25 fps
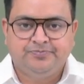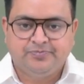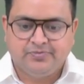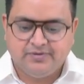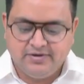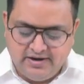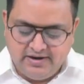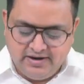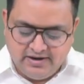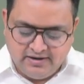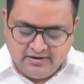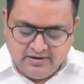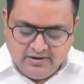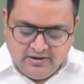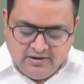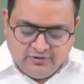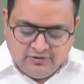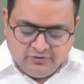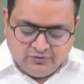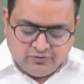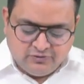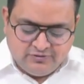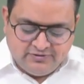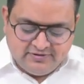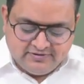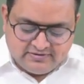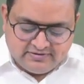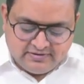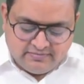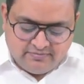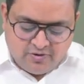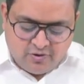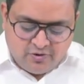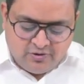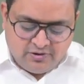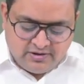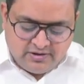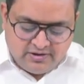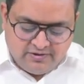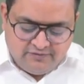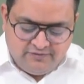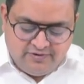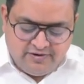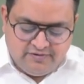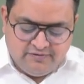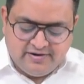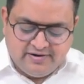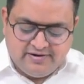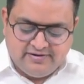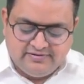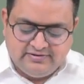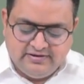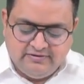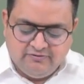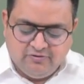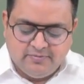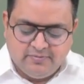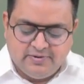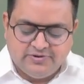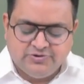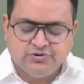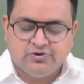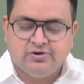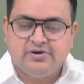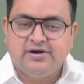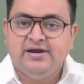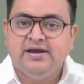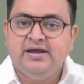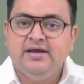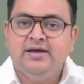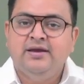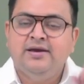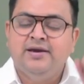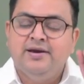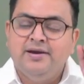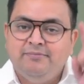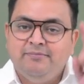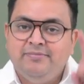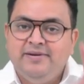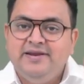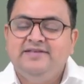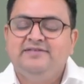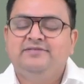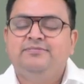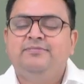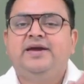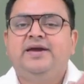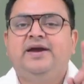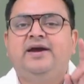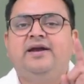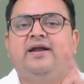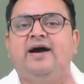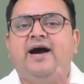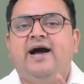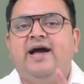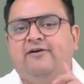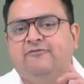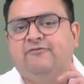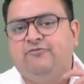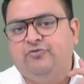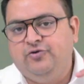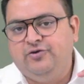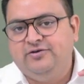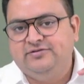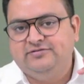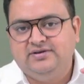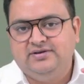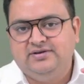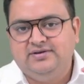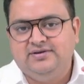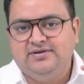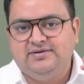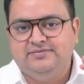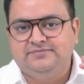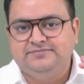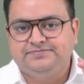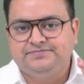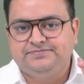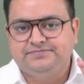Correct? So this amount we will receive on maturity, please make it IFOS income.